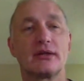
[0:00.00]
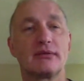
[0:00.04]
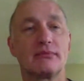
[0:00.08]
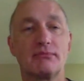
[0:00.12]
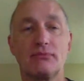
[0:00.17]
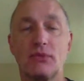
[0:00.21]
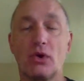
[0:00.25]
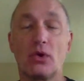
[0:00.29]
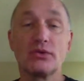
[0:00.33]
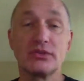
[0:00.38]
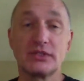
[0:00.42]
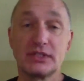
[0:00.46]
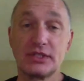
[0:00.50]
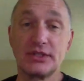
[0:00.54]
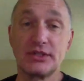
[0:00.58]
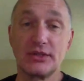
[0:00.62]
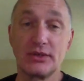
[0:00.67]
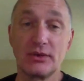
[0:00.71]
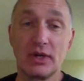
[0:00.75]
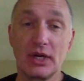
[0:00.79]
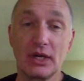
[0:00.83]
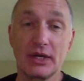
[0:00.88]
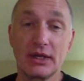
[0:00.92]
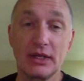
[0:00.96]
Most of
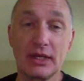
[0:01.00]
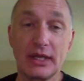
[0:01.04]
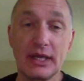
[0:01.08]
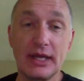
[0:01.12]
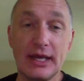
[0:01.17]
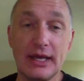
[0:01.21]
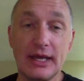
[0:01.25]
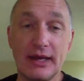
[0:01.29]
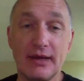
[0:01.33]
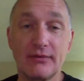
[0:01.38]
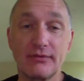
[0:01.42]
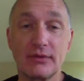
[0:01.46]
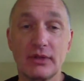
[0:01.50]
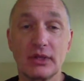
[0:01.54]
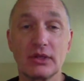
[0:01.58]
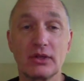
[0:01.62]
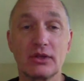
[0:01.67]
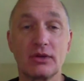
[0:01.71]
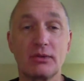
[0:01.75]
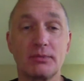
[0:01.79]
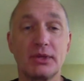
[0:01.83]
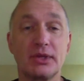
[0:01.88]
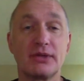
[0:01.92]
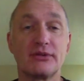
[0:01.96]
you are gonna have a
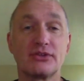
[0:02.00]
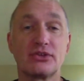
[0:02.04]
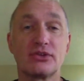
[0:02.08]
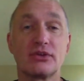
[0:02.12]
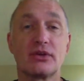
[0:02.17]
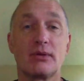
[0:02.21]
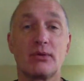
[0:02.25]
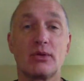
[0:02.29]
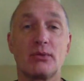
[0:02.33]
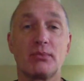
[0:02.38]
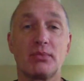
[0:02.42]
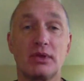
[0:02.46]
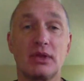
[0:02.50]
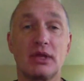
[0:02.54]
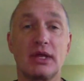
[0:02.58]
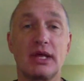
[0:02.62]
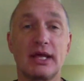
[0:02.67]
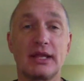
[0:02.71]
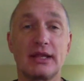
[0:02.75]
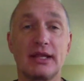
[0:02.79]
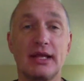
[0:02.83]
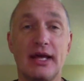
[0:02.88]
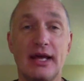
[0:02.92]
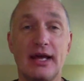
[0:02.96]
little bit of trouble
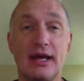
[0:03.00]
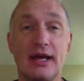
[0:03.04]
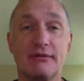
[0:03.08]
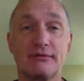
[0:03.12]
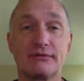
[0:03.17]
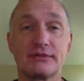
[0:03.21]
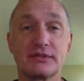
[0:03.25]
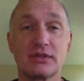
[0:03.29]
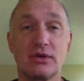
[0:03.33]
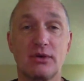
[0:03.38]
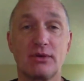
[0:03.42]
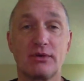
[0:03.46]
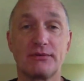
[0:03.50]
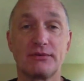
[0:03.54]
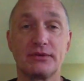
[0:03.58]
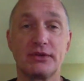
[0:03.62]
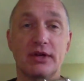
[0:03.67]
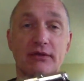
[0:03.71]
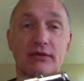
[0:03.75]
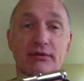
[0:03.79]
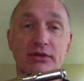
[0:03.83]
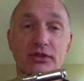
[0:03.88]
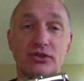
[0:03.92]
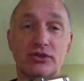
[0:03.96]
playing the F. So if
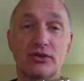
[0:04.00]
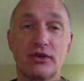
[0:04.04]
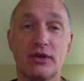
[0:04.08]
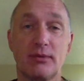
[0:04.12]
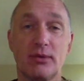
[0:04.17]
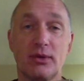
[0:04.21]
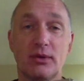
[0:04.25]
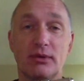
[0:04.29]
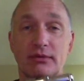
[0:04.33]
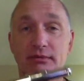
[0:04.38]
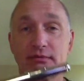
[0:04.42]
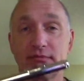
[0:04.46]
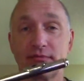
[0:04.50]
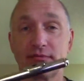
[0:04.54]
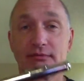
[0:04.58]
you're having trouble,